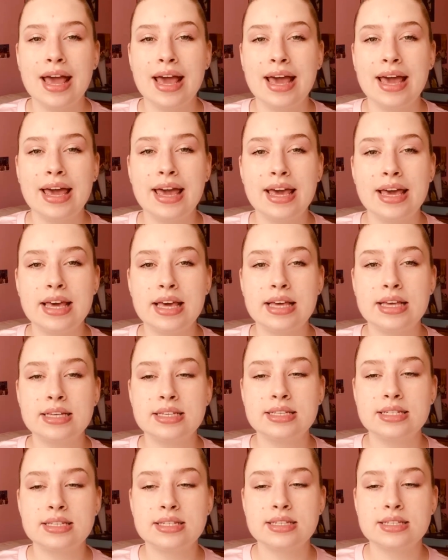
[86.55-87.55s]

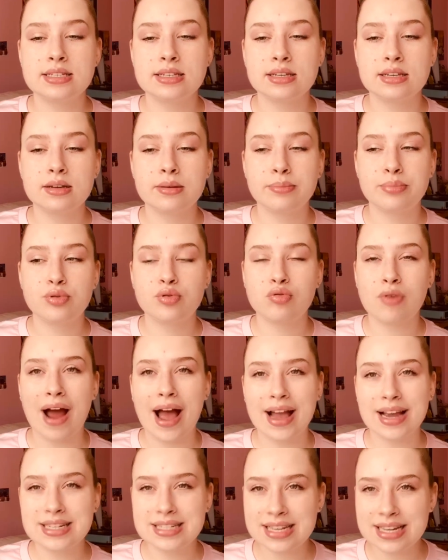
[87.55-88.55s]
is
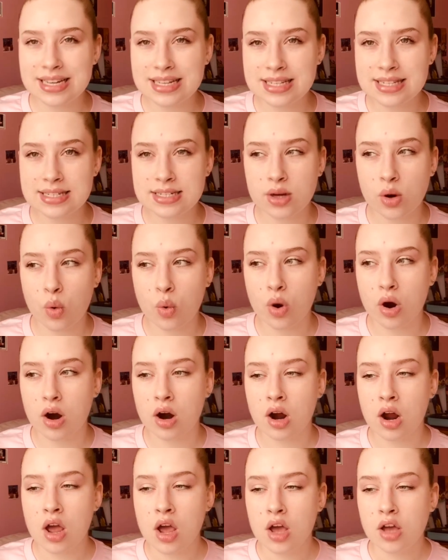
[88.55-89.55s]
practiced, or
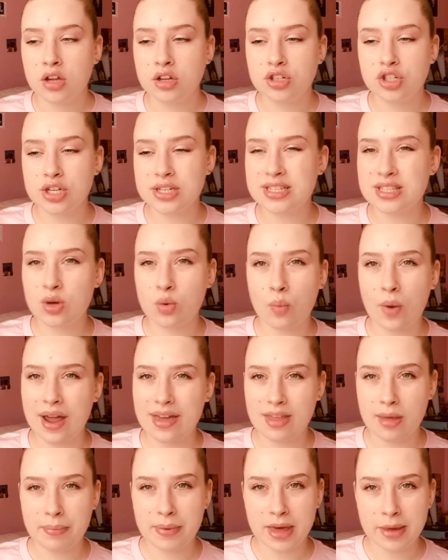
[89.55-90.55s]
just the way
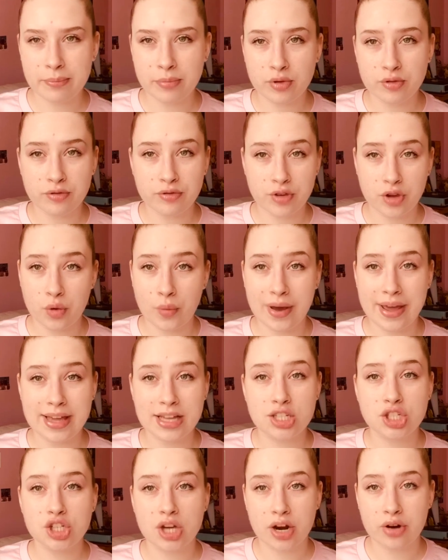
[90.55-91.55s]
that people view it in
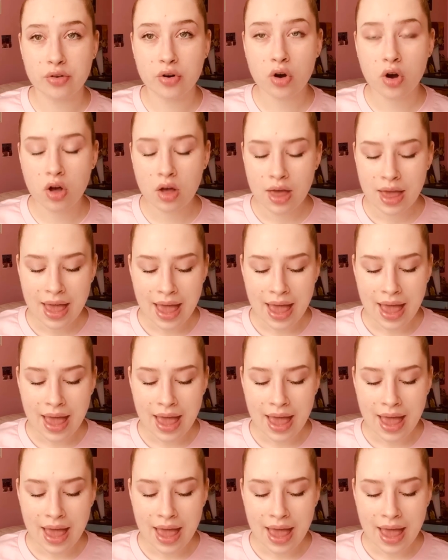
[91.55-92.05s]
general.